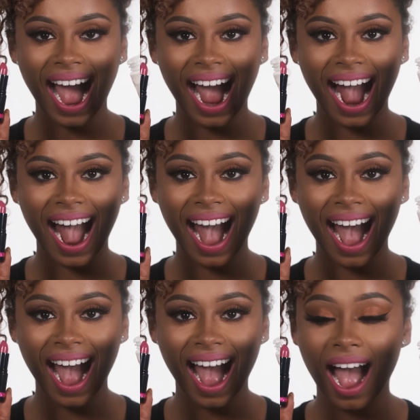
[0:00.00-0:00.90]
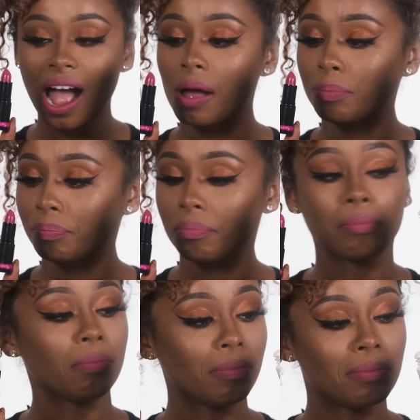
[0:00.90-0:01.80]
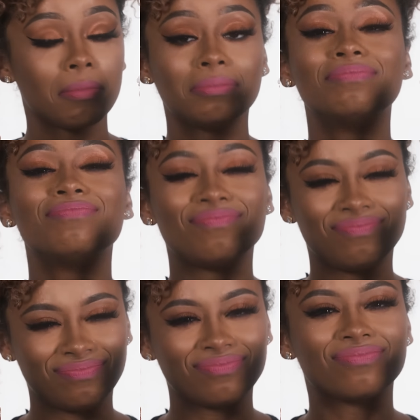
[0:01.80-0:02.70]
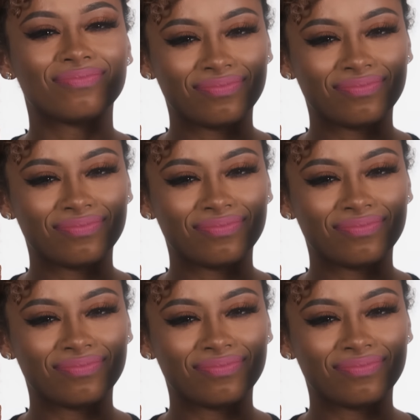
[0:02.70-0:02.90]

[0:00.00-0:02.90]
You can turn any lipstick matte.